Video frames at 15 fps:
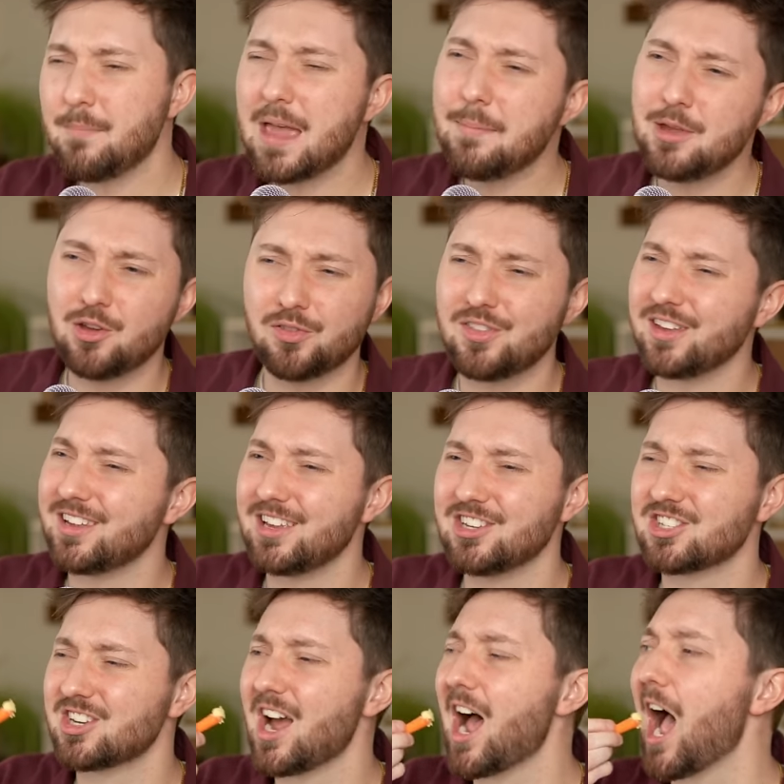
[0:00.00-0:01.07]
And maybe you're thinking,
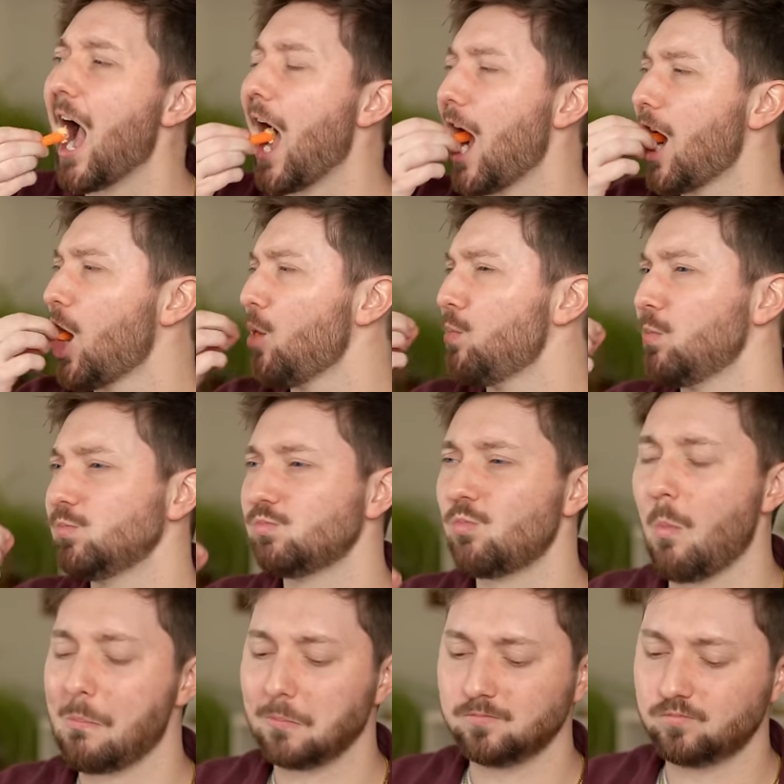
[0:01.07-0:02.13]
Scott,
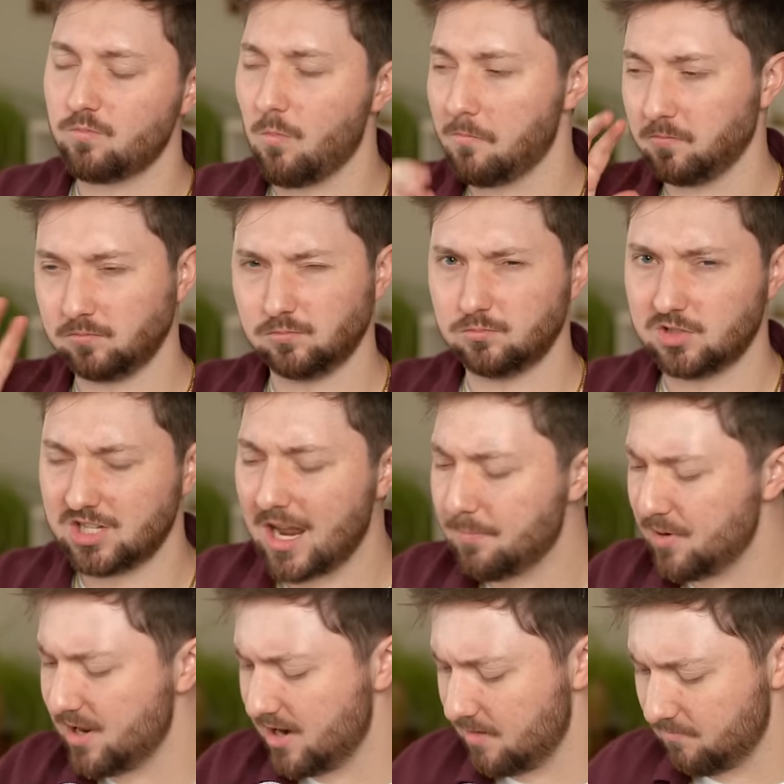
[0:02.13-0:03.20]

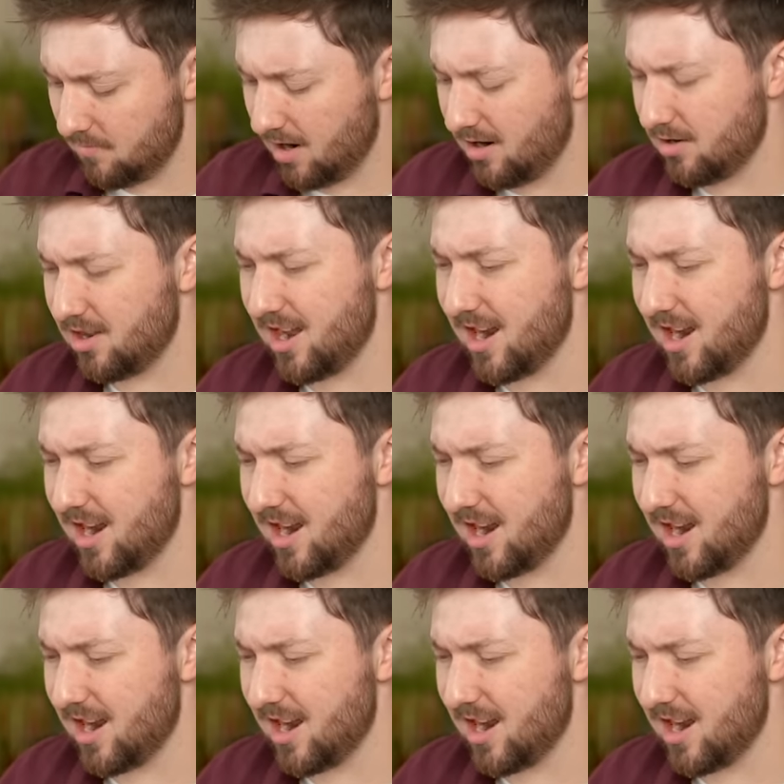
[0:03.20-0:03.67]
Stop eating on